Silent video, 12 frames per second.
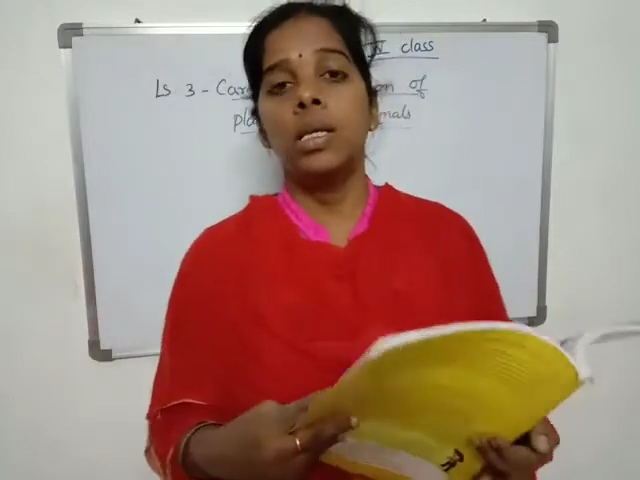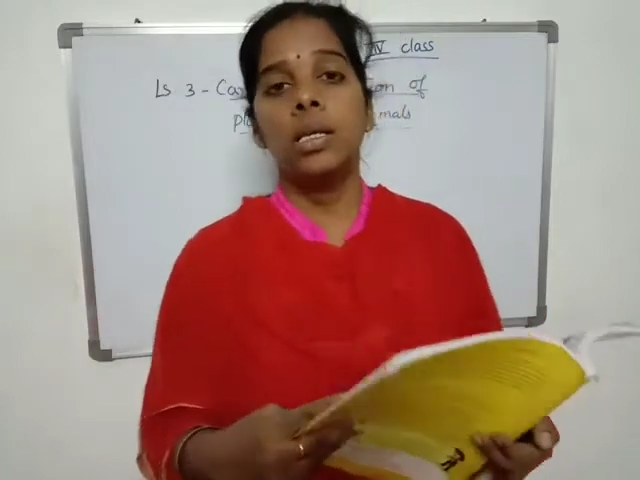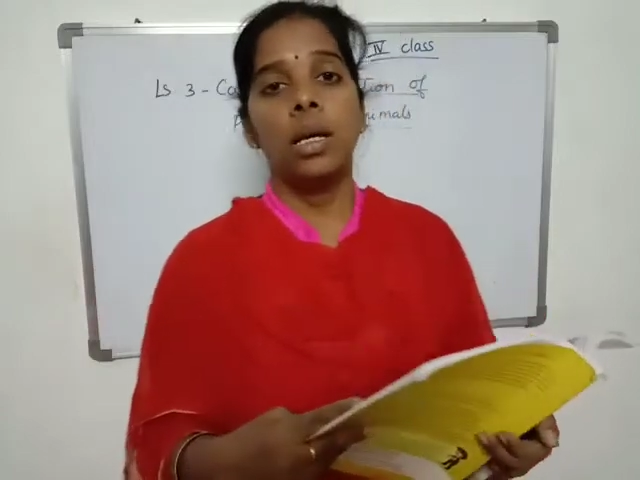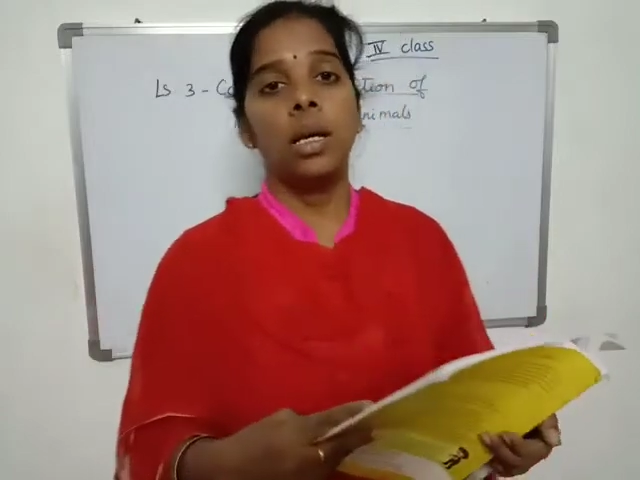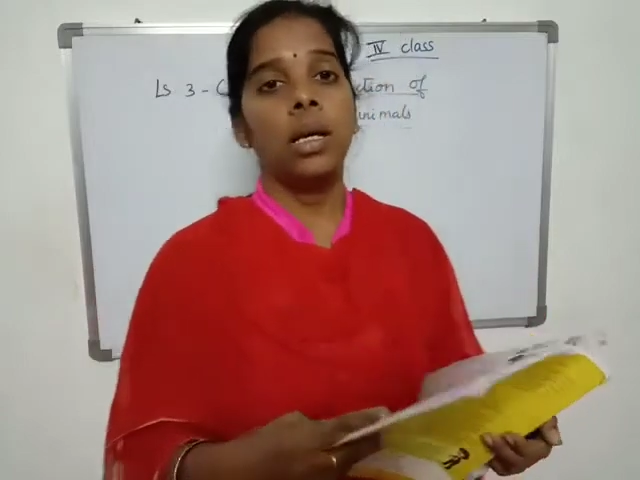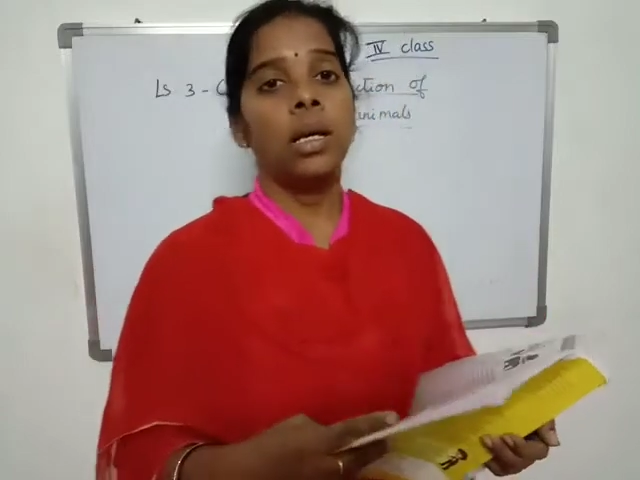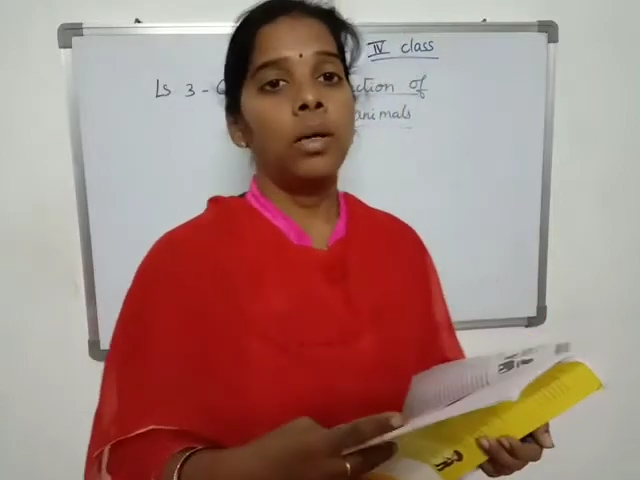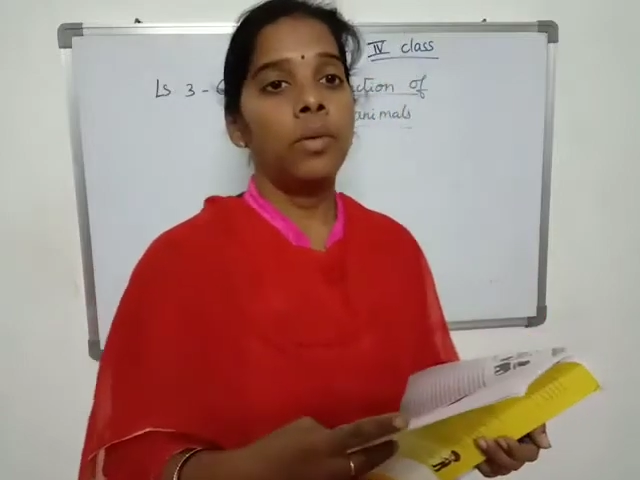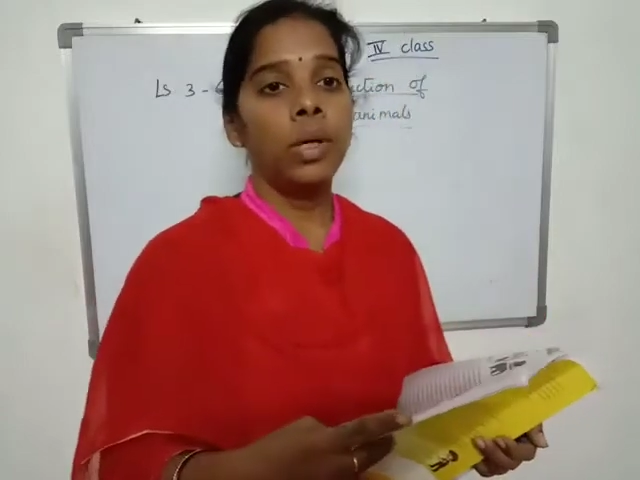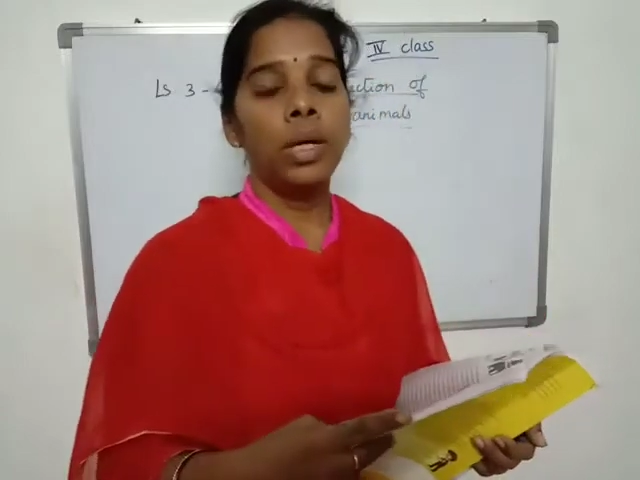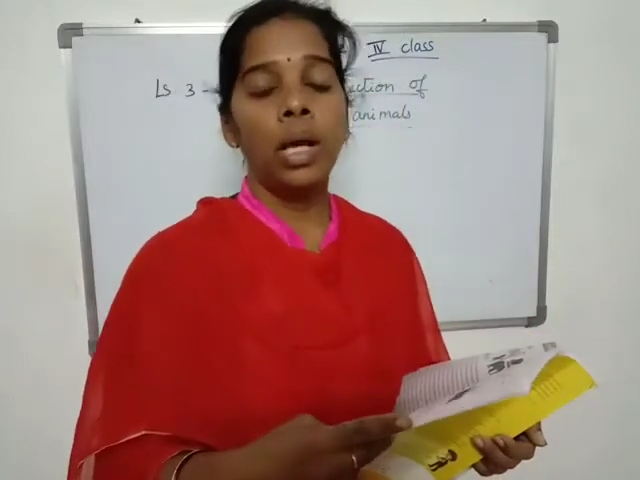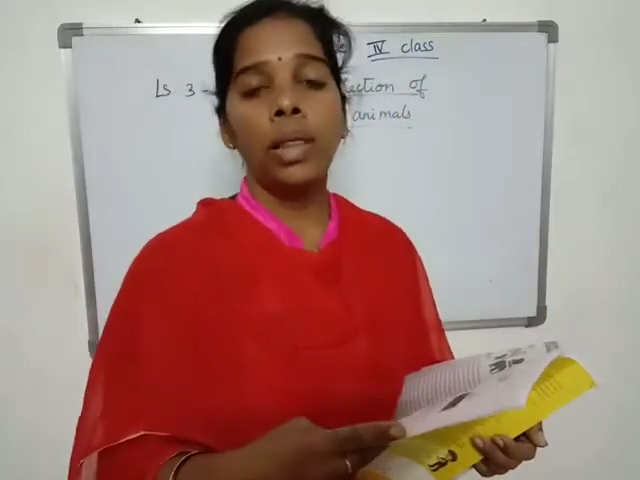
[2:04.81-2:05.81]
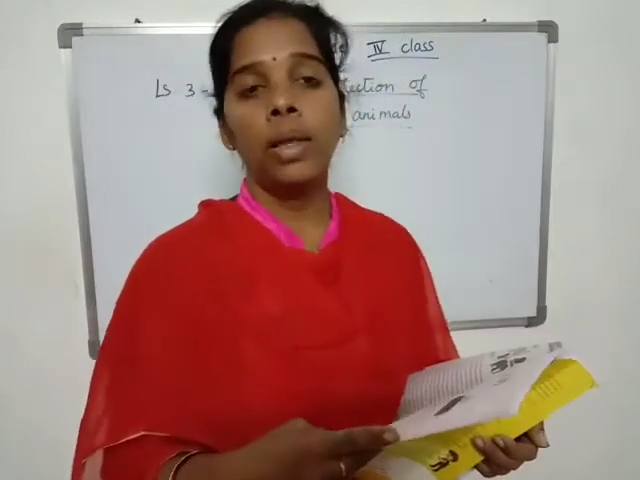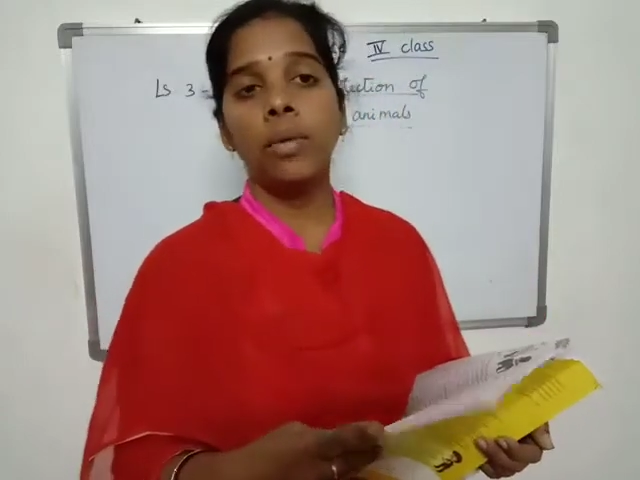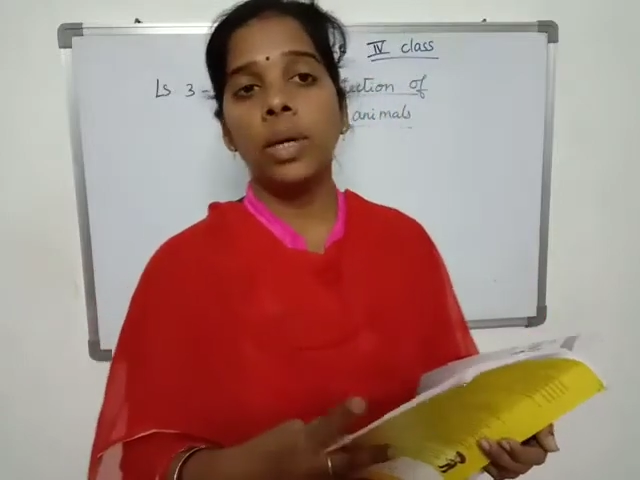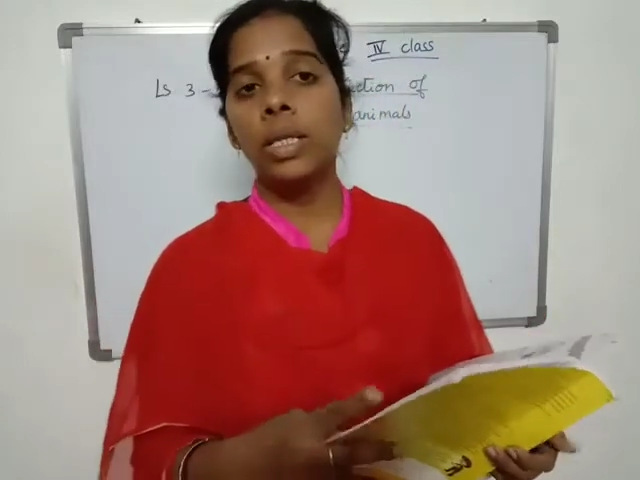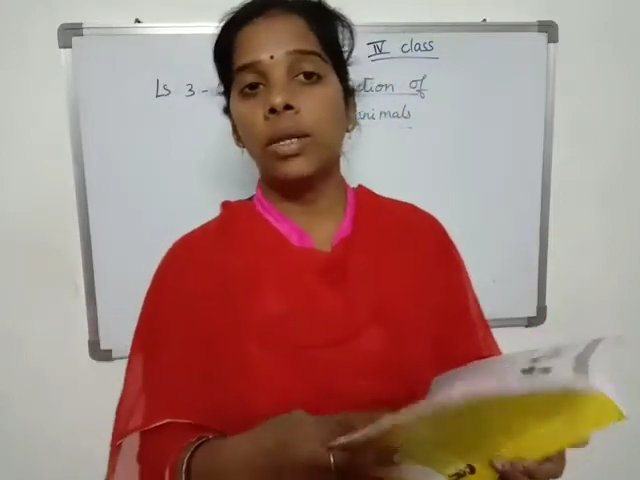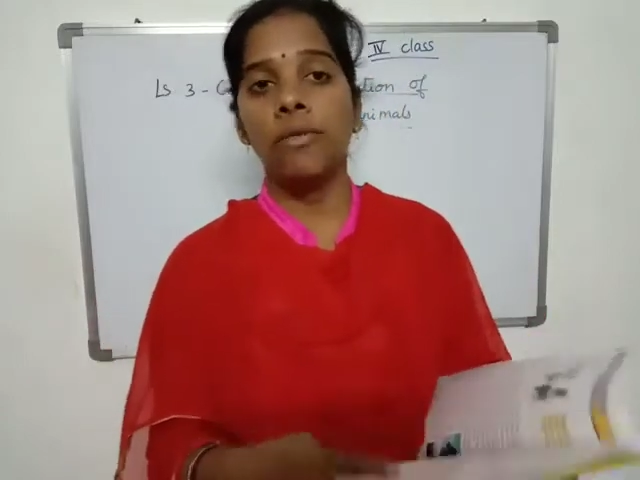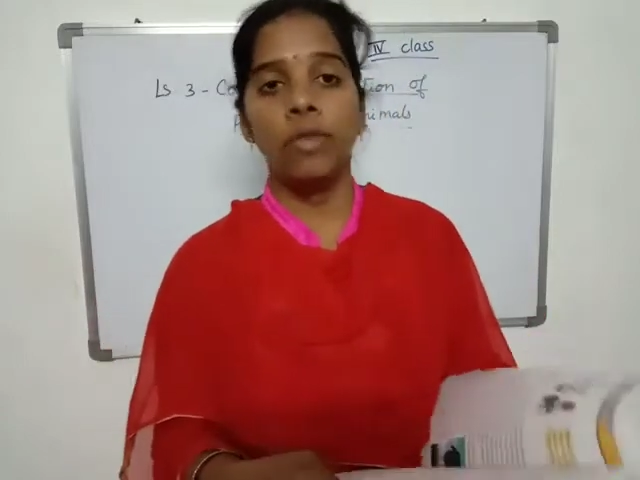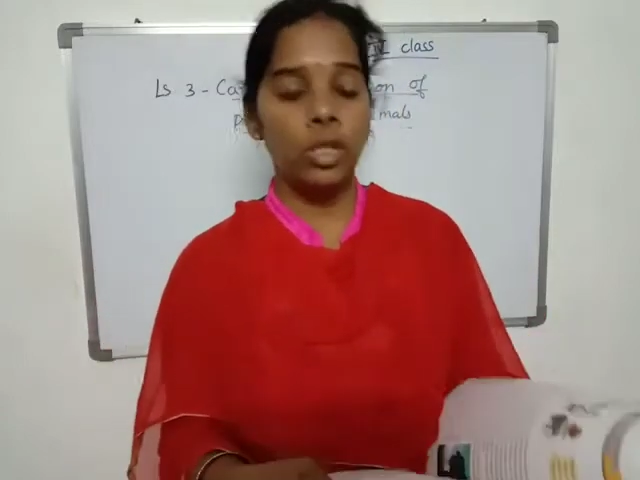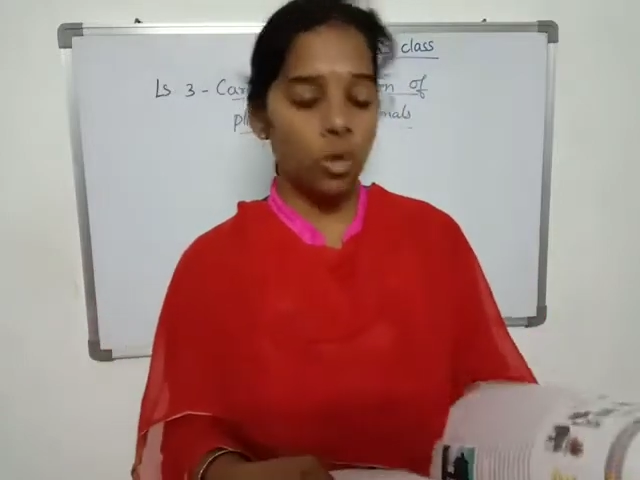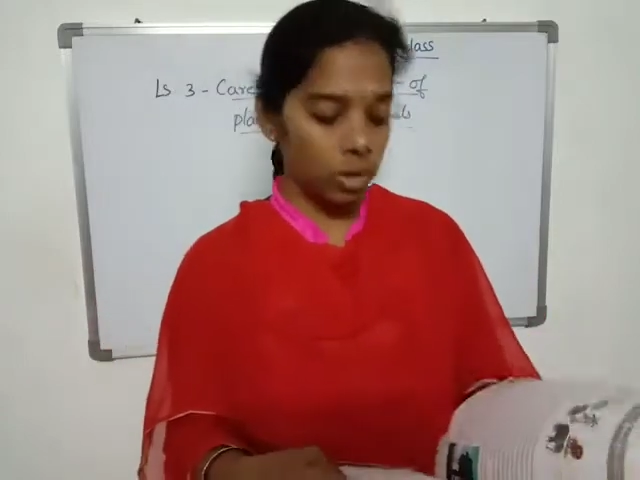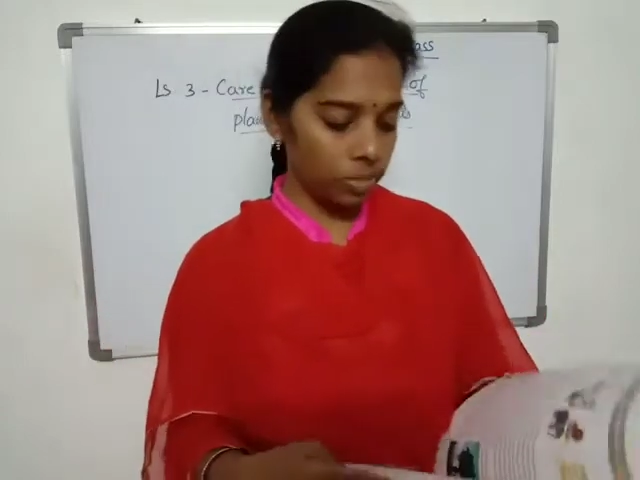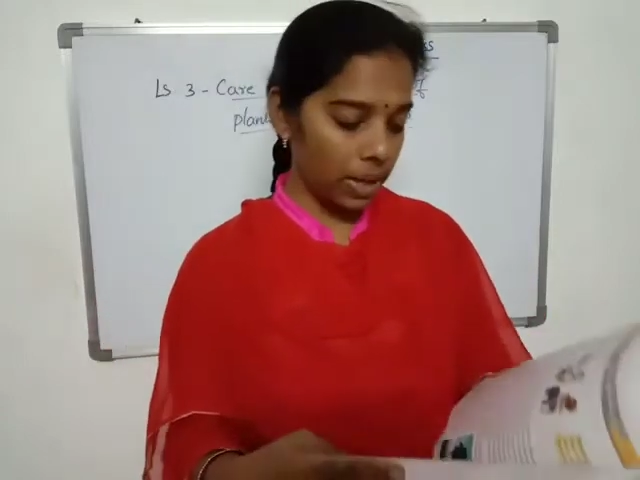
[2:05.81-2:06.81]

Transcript: Otherwise, if we don't